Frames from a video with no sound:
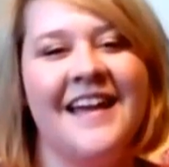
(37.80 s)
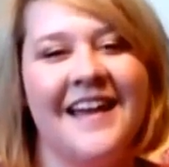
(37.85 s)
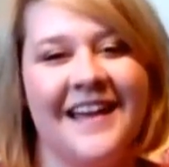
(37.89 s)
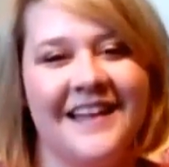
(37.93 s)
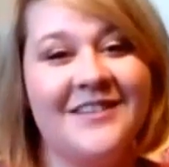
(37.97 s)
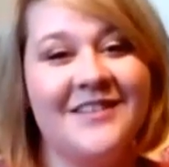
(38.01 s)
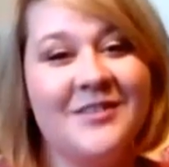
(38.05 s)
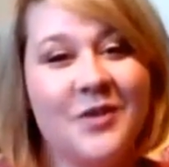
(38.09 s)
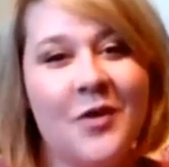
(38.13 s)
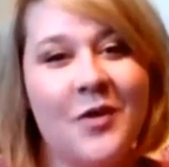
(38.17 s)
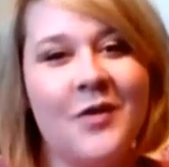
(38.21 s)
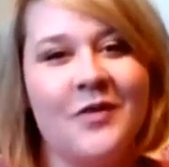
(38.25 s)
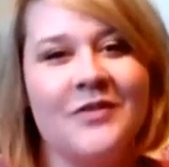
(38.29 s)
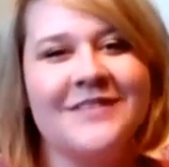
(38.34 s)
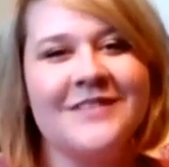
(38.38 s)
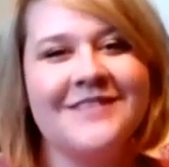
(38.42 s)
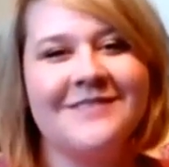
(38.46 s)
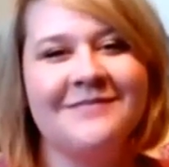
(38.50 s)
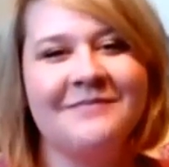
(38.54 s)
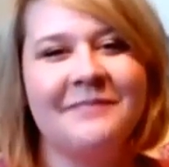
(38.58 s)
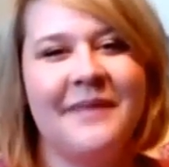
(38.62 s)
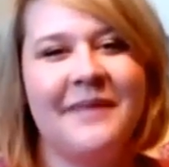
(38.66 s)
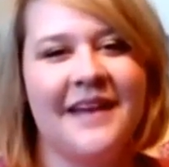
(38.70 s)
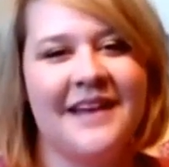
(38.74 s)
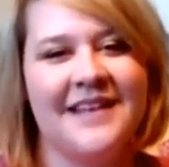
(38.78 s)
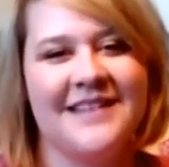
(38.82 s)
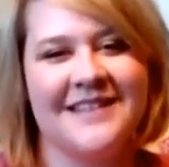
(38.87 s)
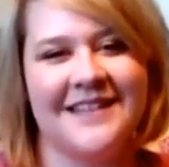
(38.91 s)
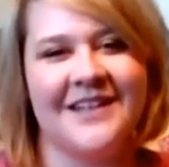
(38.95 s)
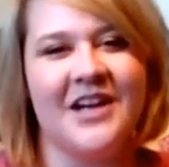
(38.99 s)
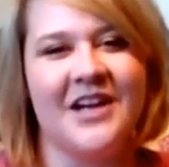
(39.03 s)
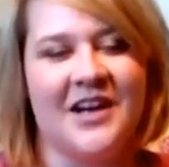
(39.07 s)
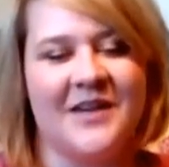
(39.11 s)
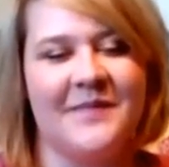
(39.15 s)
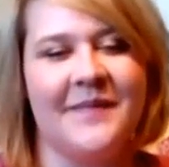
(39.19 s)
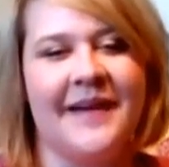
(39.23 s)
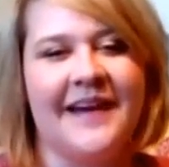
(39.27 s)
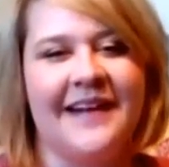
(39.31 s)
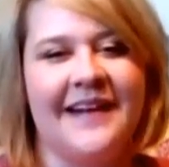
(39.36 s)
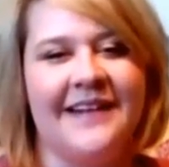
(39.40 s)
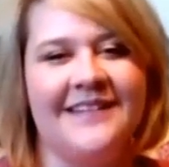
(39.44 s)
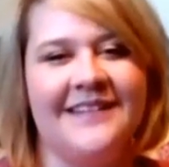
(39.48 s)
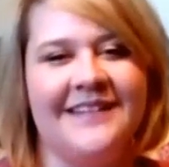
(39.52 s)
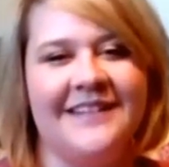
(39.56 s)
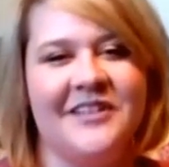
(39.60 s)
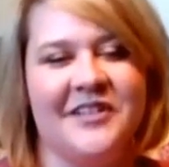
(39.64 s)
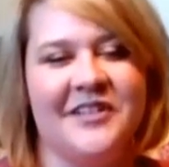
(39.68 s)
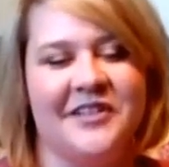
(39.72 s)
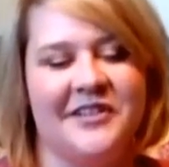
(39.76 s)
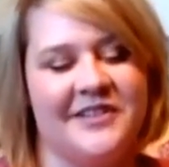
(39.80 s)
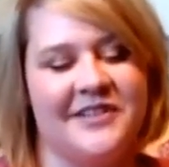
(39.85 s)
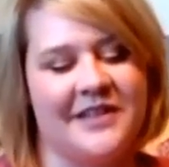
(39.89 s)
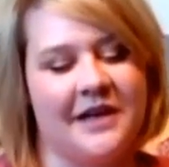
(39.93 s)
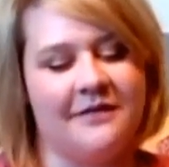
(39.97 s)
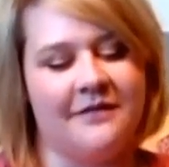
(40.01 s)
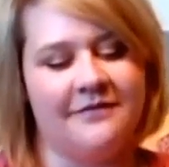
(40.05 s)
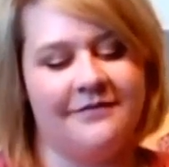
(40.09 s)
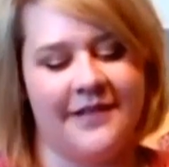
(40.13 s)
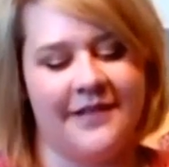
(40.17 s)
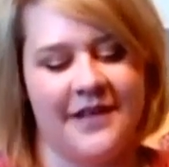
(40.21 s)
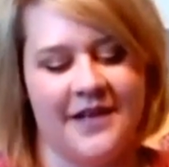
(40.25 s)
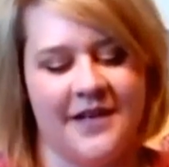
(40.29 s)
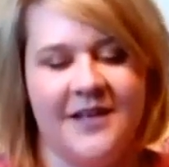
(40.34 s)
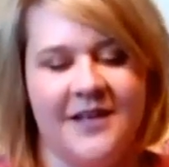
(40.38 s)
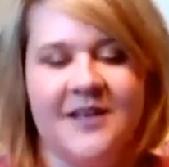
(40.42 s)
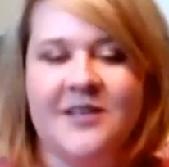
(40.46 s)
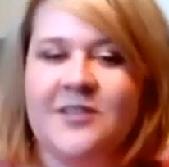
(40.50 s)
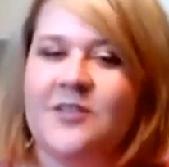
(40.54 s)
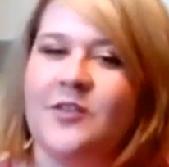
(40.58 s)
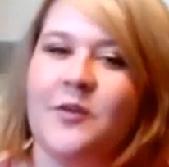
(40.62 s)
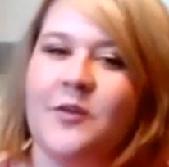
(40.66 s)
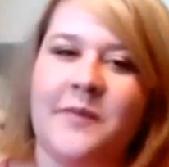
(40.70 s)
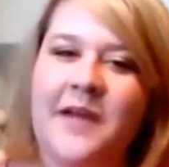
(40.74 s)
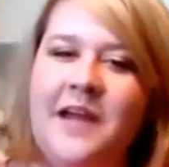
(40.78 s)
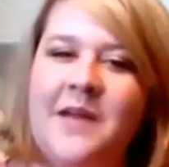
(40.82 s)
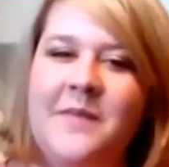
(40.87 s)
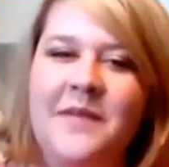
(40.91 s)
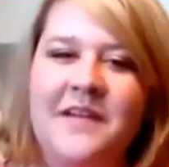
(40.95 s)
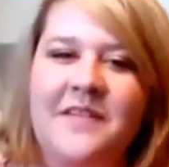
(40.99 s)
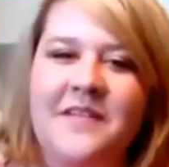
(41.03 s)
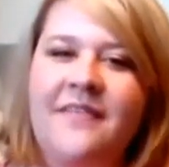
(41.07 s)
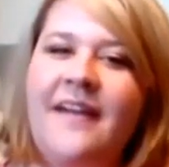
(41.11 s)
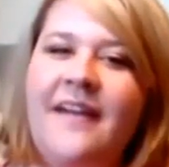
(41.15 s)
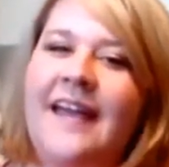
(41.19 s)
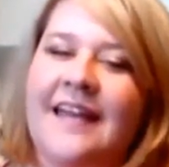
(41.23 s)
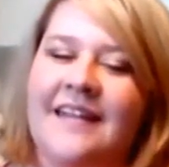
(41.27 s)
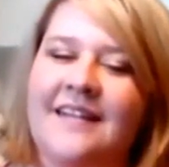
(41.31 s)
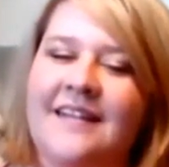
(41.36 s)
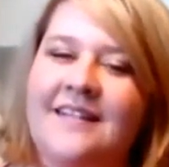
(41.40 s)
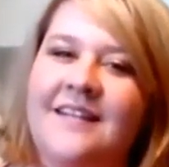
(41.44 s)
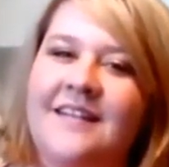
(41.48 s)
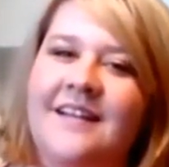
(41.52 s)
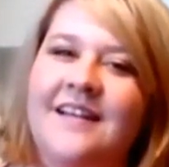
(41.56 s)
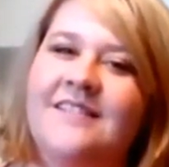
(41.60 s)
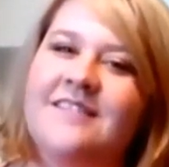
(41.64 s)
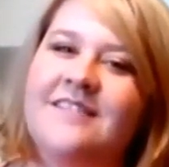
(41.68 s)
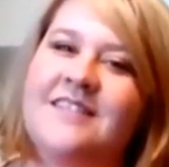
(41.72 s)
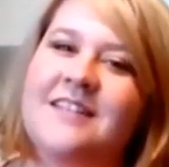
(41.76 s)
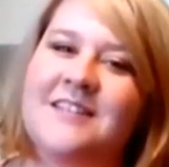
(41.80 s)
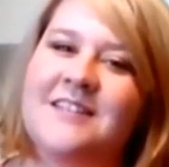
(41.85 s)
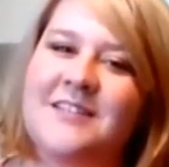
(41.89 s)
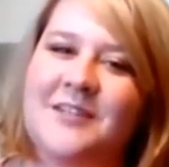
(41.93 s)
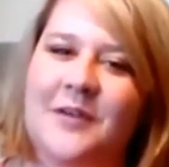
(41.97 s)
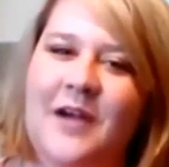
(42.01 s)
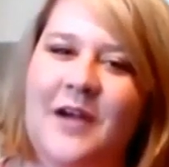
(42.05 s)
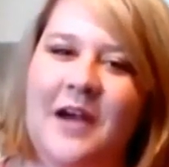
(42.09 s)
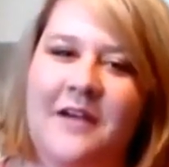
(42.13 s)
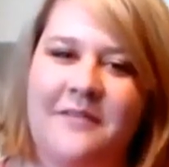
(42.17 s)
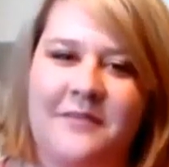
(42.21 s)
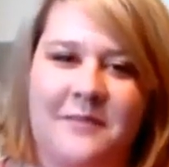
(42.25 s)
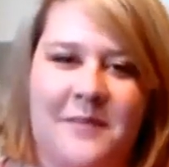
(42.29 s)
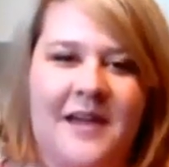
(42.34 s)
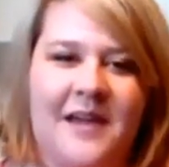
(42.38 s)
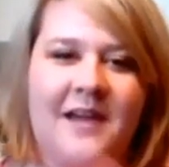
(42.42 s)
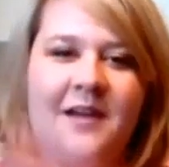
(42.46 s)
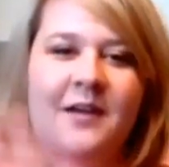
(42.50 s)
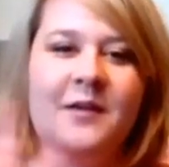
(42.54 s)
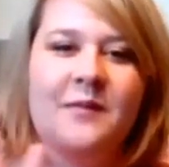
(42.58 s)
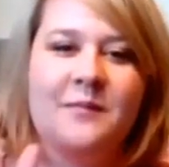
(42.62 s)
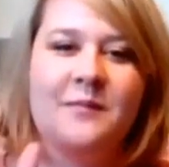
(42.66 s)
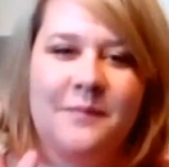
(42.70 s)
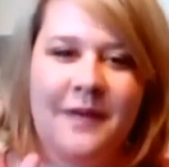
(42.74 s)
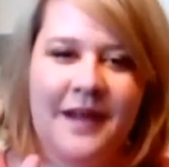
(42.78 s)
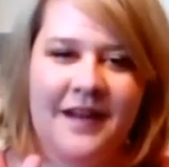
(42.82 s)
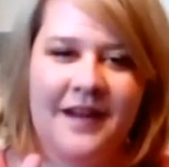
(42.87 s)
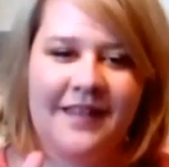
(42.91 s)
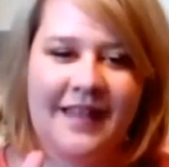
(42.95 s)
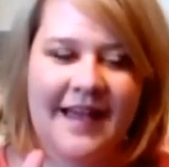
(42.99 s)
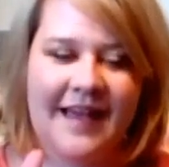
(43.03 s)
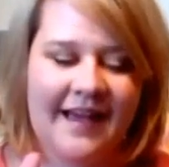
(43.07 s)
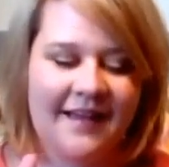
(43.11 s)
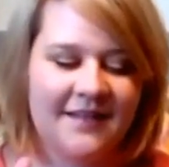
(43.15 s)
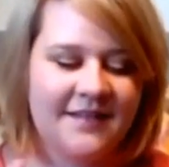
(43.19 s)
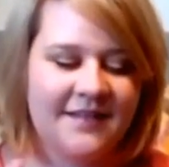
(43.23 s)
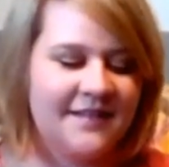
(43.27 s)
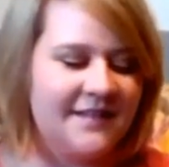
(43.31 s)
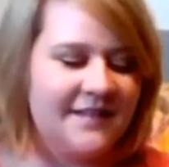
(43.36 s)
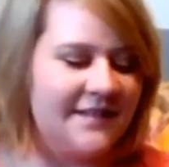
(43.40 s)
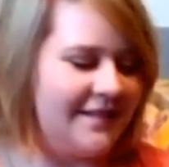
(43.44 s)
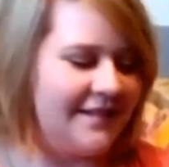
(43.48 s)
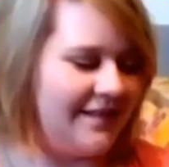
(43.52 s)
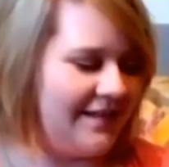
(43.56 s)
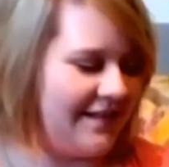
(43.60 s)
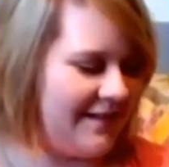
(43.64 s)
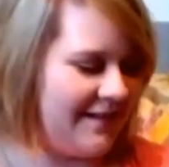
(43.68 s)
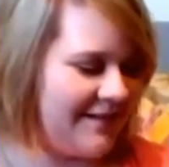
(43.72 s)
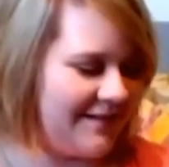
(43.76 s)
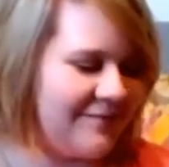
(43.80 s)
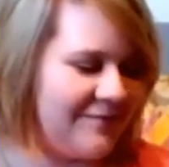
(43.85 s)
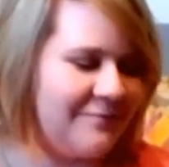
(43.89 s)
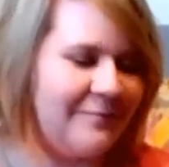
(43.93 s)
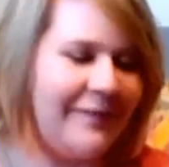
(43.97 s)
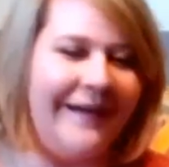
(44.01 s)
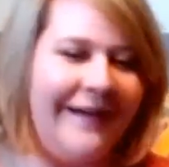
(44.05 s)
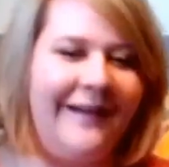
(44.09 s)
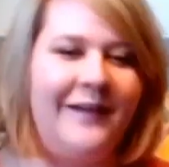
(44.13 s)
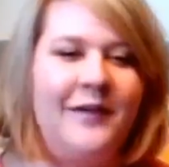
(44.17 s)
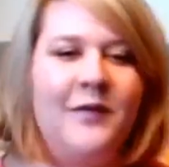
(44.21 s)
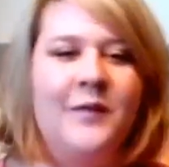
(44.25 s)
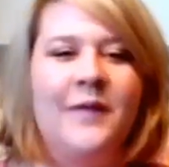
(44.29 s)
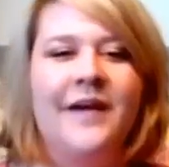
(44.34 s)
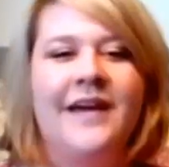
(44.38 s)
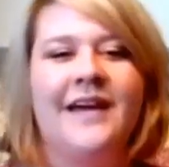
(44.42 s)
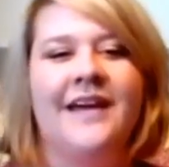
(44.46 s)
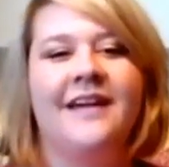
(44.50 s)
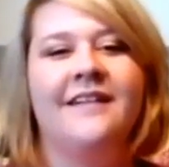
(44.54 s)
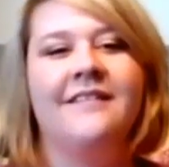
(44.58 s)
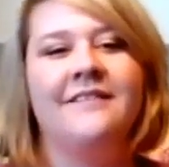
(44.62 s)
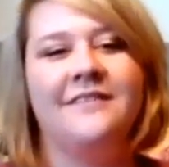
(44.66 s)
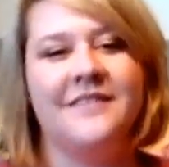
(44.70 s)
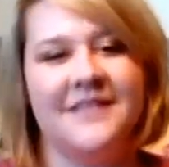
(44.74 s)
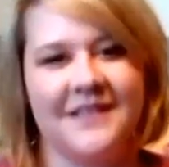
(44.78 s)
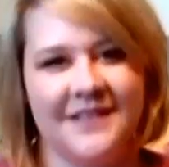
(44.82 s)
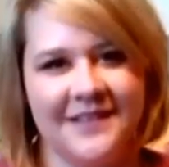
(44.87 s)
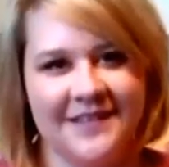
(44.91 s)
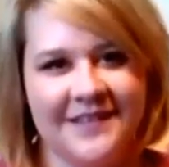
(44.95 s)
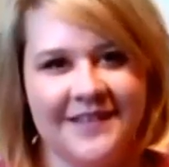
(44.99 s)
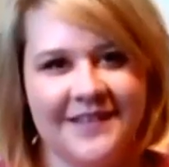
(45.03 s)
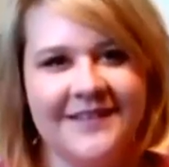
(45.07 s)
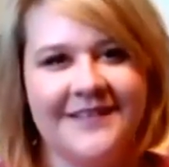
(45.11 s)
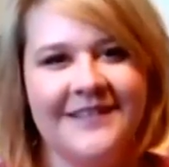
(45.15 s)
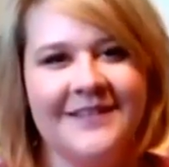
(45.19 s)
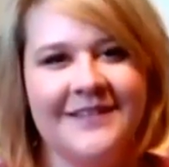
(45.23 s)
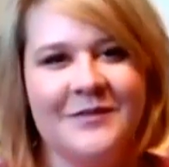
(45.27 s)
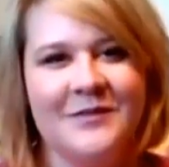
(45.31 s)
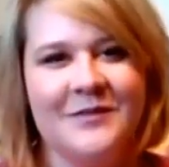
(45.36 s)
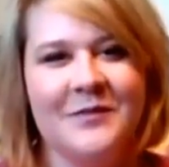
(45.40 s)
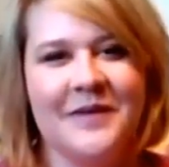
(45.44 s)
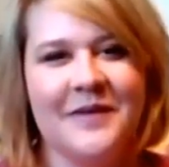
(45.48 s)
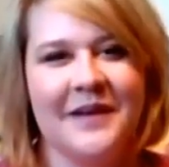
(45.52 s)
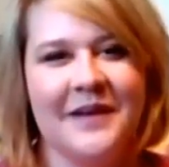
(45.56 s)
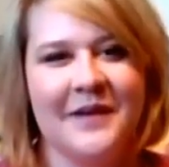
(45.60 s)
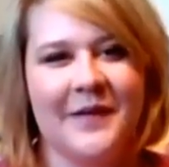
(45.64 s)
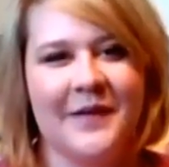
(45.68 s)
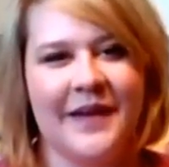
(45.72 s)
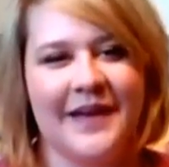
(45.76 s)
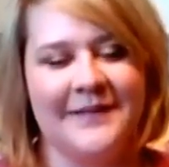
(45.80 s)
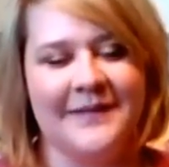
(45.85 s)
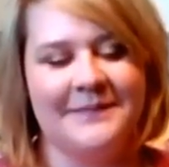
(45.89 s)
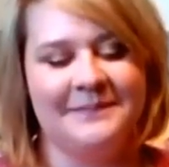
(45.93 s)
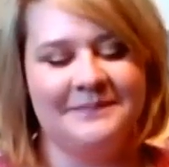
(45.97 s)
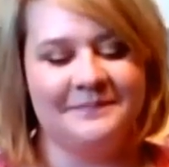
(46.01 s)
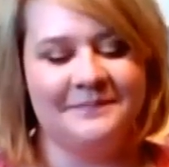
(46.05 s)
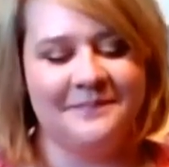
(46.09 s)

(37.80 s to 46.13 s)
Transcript: it's cold because it automatically turns off. So I'm not a big fan of this new coffee maker. But alas, microwaved will be okay.